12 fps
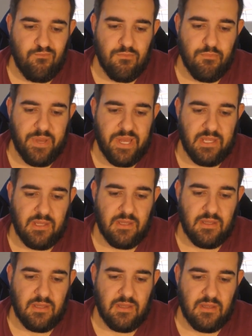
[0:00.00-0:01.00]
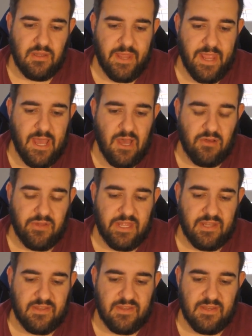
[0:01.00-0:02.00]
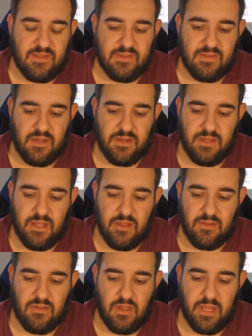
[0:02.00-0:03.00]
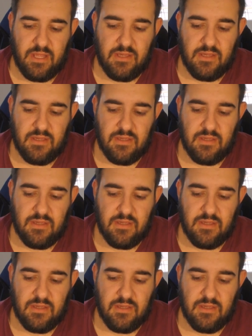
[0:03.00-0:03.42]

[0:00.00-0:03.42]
But now it's I don't know, like,